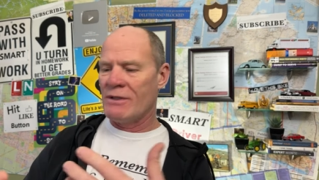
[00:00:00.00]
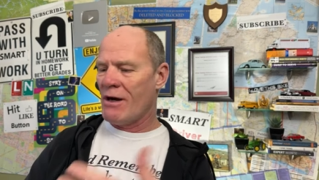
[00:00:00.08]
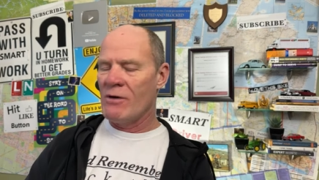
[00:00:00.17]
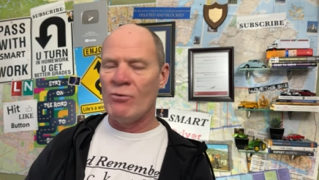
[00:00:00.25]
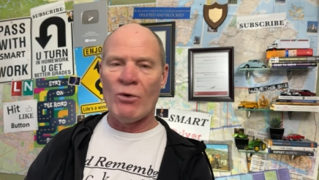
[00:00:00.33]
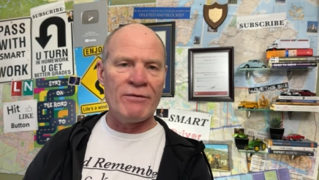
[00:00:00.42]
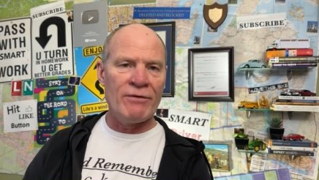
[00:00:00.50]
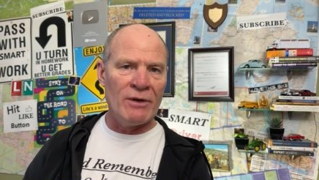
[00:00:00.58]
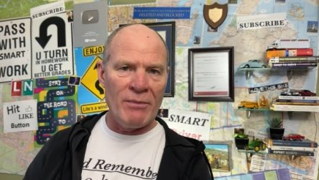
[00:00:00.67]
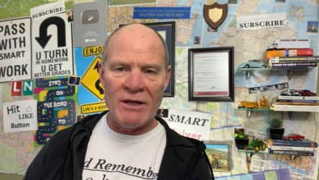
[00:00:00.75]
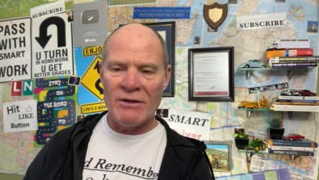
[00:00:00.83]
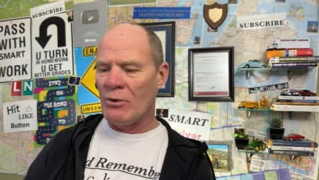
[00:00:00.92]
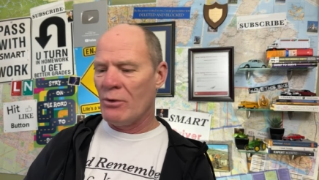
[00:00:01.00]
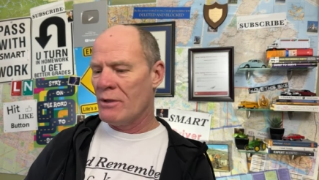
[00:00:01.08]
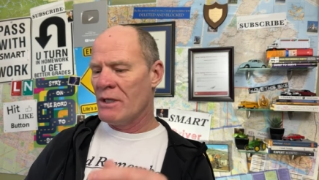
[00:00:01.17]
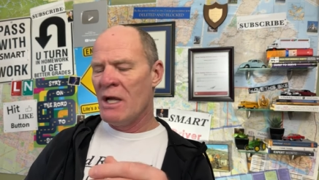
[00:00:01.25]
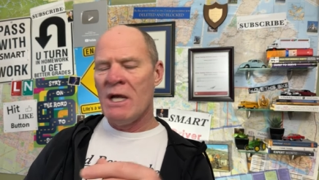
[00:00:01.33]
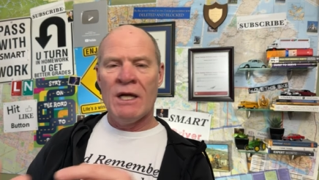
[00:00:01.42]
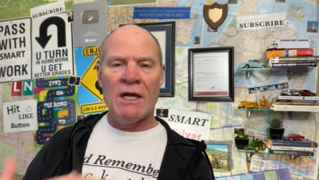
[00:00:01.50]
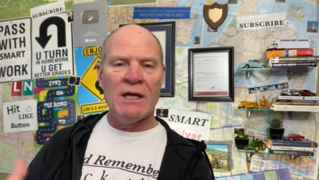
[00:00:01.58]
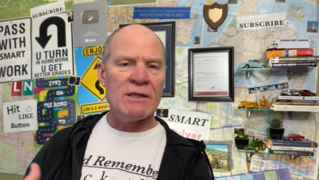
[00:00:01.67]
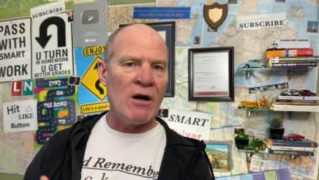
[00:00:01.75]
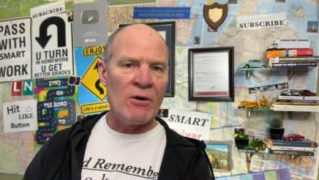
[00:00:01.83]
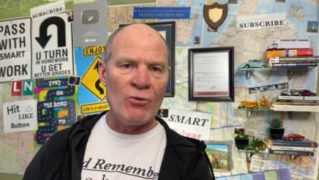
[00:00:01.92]
hard work for the mentors, it's
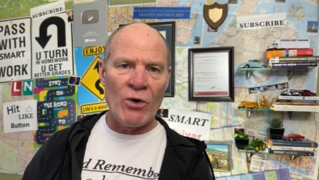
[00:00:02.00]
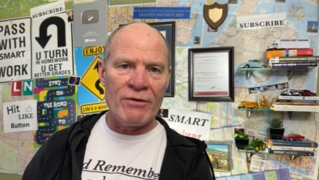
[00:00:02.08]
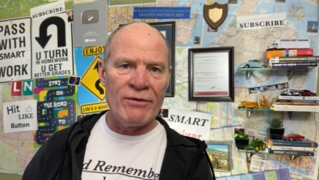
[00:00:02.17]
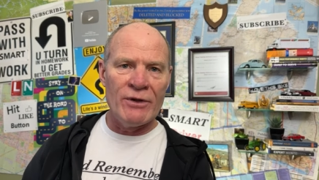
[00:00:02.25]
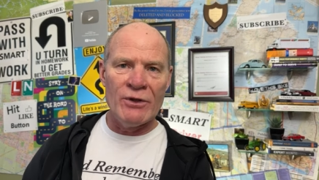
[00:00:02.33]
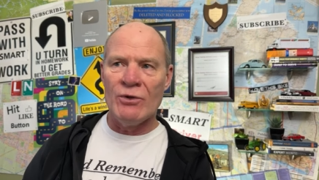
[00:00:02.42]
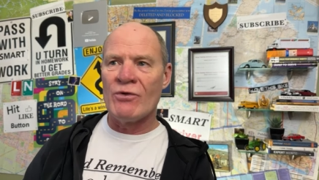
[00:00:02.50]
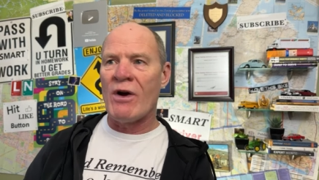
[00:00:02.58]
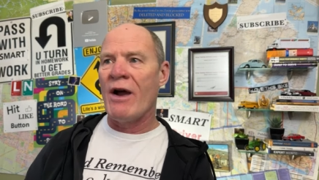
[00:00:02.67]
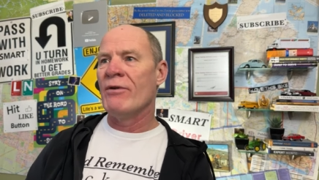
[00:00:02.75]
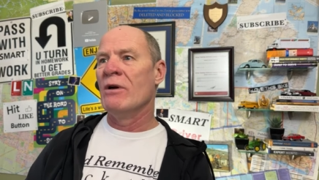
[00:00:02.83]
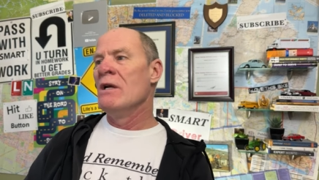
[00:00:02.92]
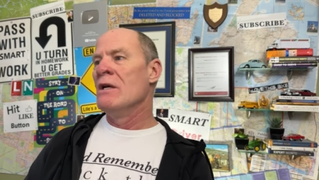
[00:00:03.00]
hard work for the new driver.